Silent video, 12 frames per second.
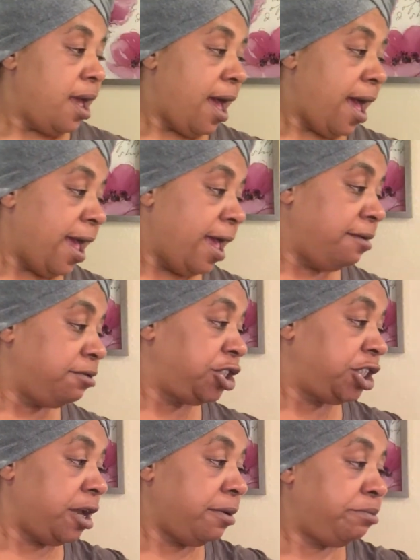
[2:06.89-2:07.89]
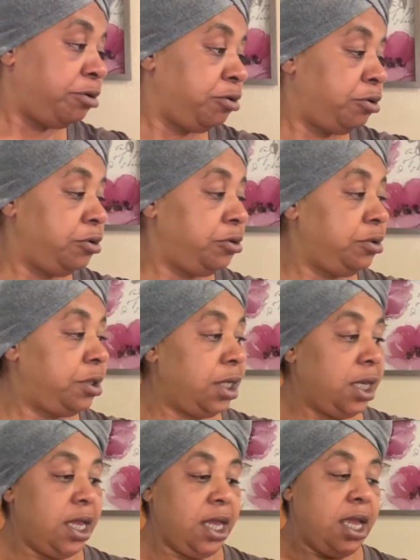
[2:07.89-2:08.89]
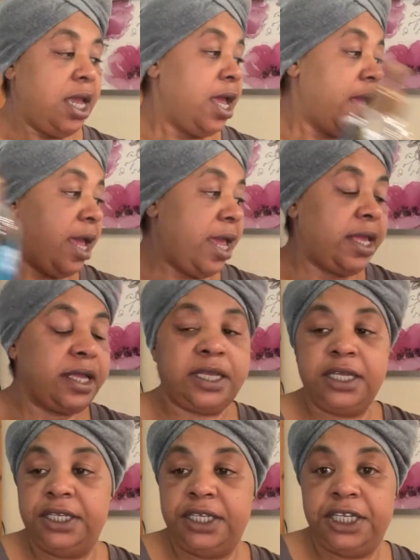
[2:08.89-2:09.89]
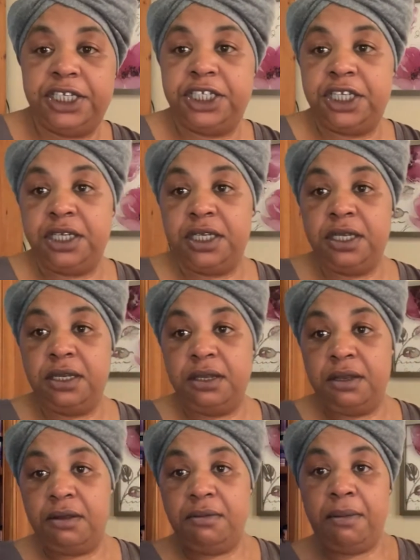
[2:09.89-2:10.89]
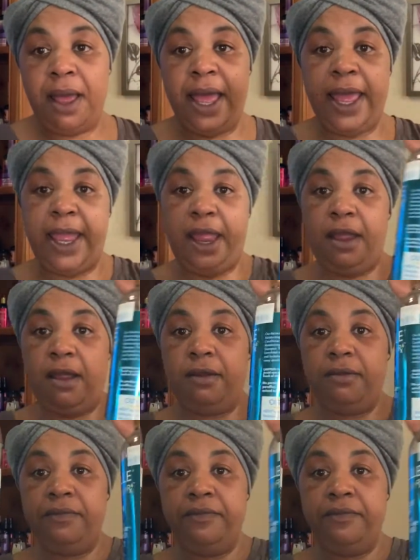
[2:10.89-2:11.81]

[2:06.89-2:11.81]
I have shampooed and conditioned my hair